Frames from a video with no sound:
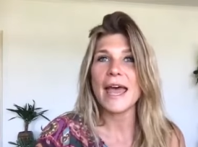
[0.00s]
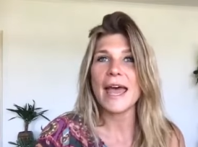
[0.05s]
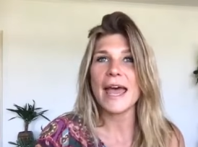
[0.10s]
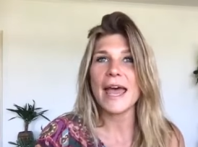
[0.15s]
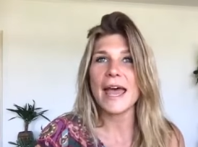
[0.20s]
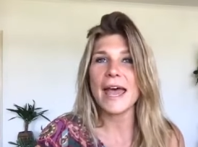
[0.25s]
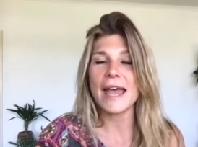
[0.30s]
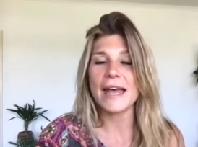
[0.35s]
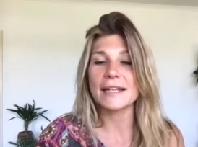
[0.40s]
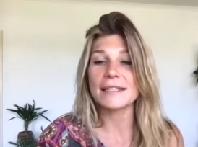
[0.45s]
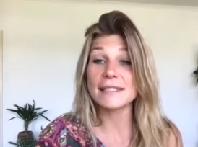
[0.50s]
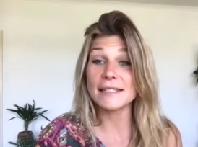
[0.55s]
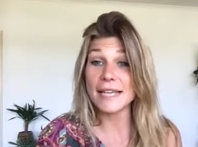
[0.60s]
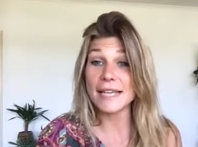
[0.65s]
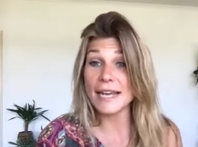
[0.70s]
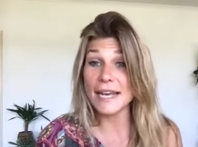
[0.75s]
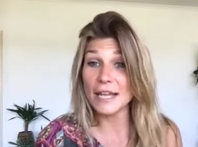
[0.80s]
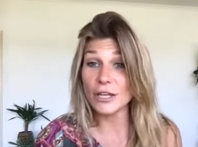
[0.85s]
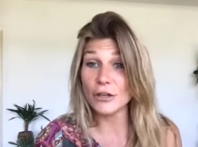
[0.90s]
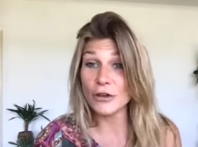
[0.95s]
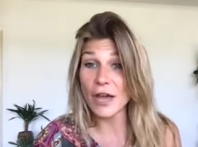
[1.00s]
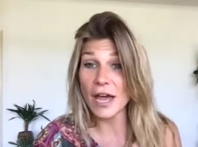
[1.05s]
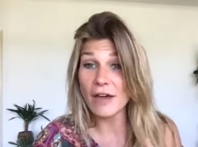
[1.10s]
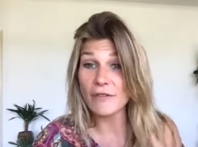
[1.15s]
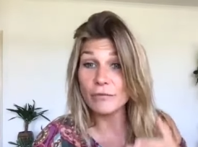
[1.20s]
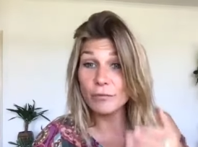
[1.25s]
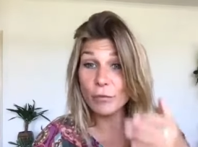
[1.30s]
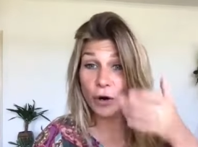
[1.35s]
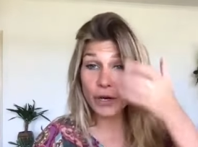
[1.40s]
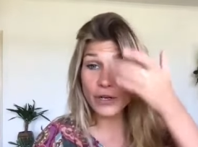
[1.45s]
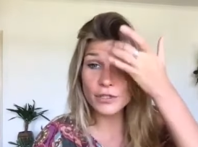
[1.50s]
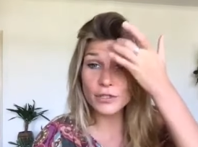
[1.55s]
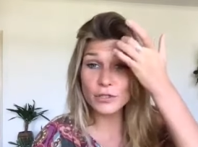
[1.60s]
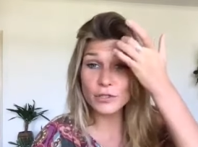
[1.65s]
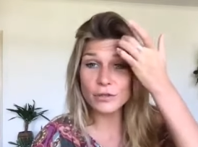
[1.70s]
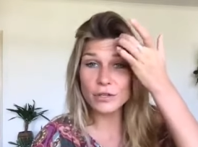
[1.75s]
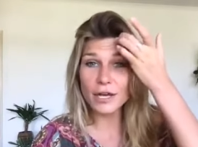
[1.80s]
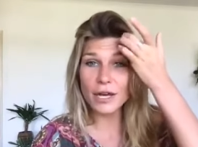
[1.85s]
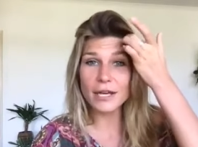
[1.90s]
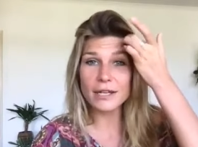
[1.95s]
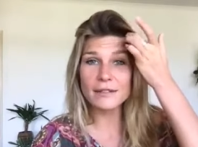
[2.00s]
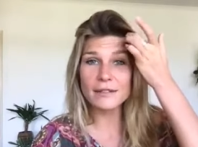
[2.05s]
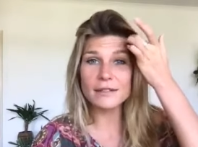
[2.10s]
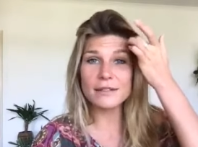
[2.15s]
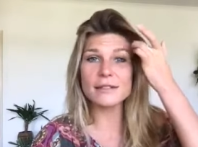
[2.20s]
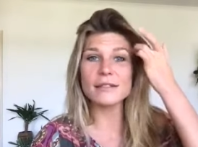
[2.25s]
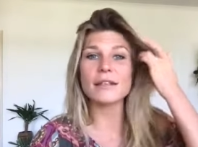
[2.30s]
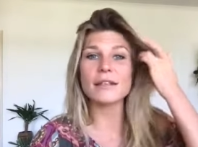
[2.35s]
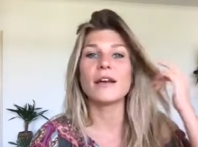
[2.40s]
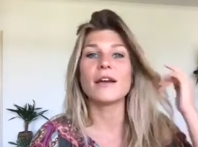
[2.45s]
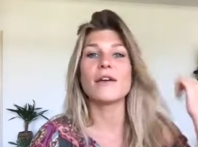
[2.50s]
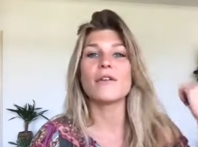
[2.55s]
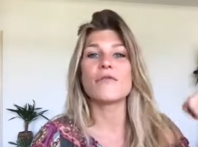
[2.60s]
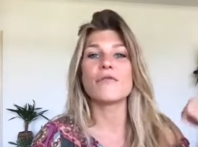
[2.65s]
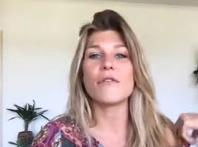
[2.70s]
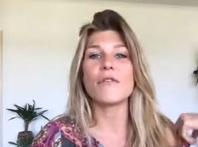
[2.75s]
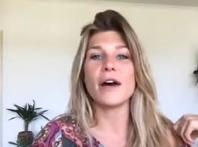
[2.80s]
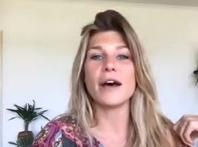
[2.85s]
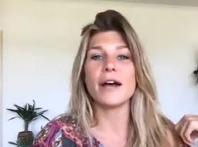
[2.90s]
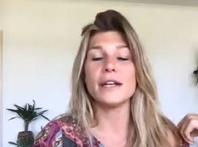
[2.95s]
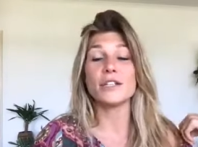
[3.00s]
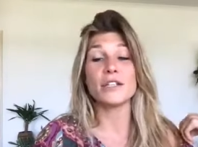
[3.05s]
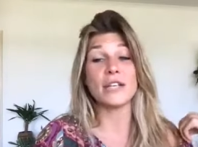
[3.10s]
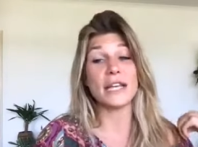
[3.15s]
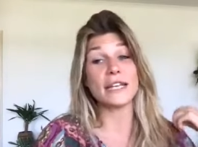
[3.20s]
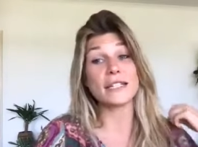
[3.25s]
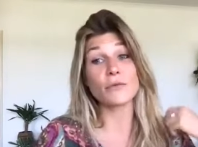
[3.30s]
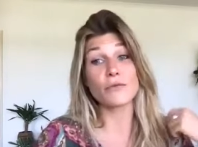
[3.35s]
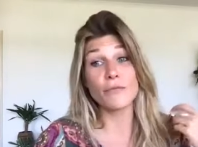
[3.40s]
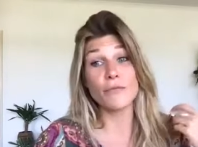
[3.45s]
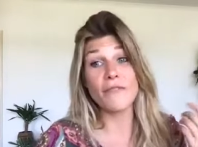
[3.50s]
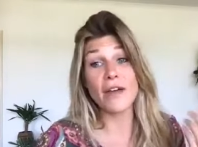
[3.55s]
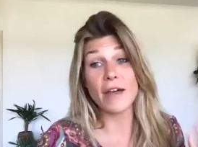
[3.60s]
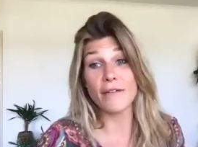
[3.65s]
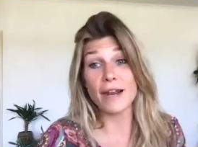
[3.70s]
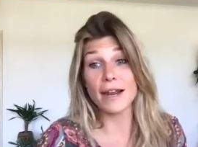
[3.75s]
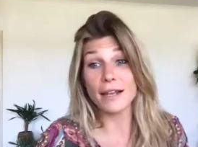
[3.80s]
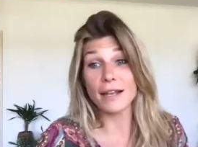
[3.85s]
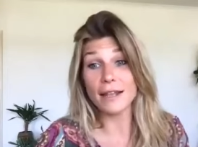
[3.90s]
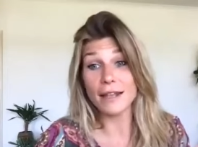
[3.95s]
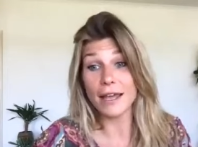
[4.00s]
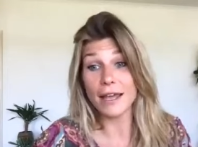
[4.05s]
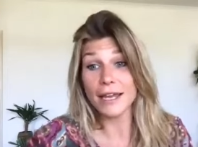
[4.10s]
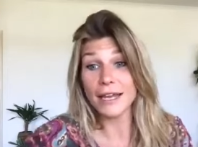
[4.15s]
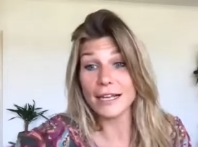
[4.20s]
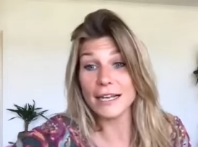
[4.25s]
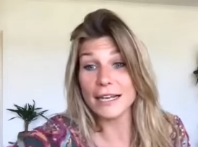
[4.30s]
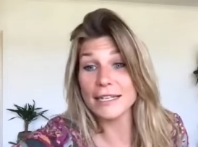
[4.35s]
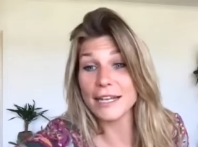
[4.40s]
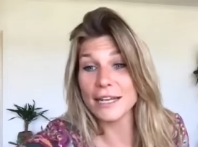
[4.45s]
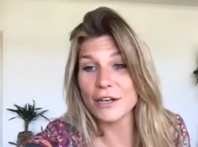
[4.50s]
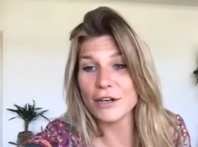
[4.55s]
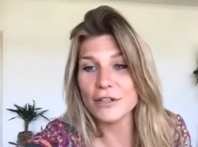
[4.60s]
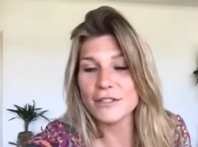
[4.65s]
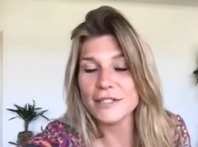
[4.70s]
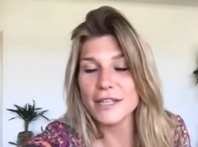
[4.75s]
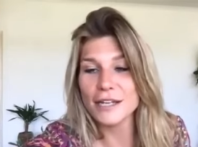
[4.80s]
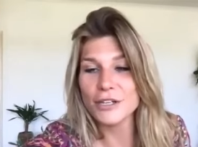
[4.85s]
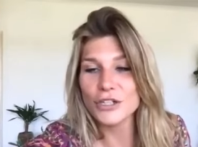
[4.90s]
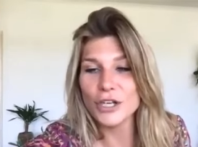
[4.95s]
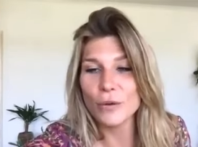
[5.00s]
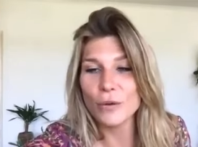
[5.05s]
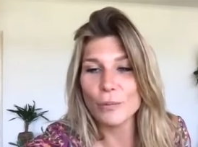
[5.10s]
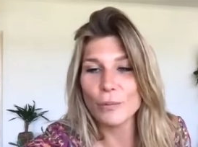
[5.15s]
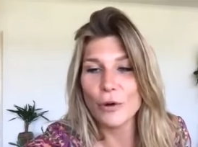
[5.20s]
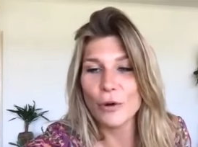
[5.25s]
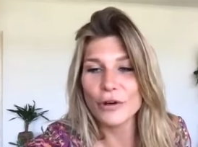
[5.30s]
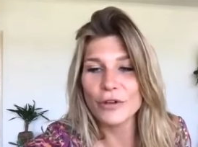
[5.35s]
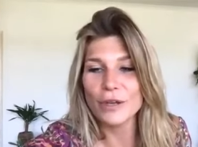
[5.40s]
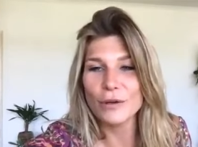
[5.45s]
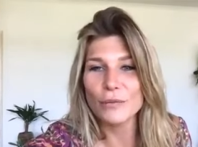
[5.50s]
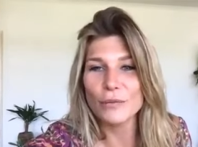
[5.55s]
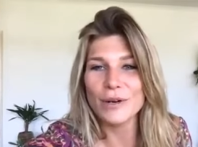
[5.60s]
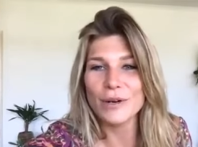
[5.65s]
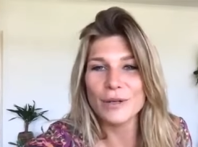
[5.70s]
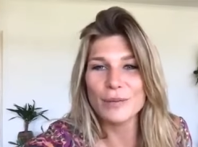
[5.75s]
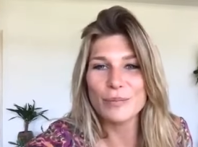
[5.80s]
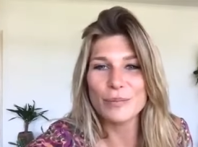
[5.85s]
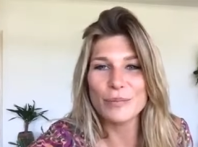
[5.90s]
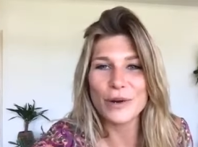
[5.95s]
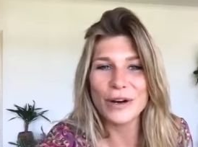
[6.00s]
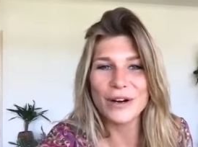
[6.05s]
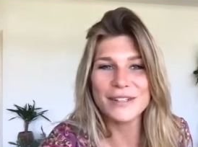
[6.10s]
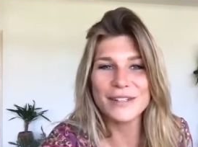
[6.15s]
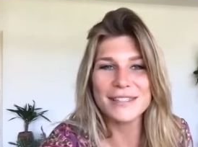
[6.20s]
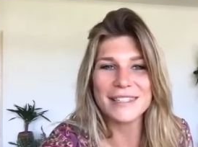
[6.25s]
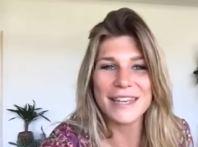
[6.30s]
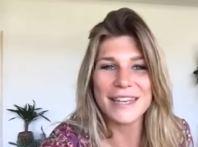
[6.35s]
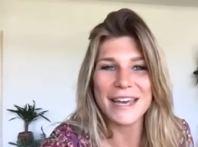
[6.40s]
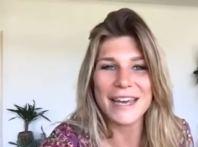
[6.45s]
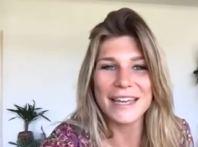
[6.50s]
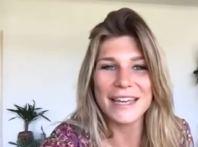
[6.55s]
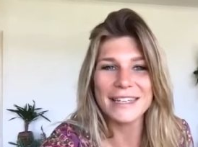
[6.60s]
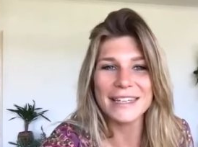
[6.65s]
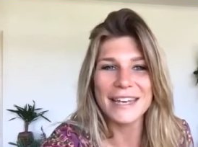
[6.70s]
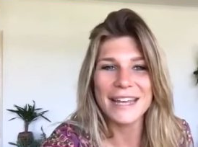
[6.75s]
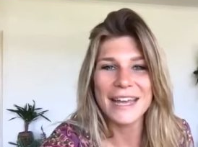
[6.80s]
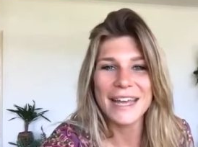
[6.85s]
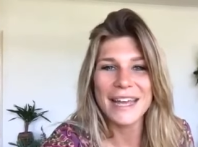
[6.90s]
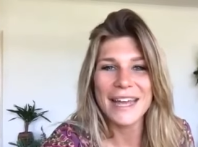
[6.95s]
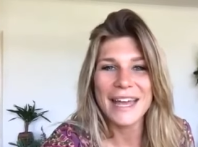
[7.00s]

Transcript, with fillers: And say that you have more students, right? It's very likely that you're teaching more than one person.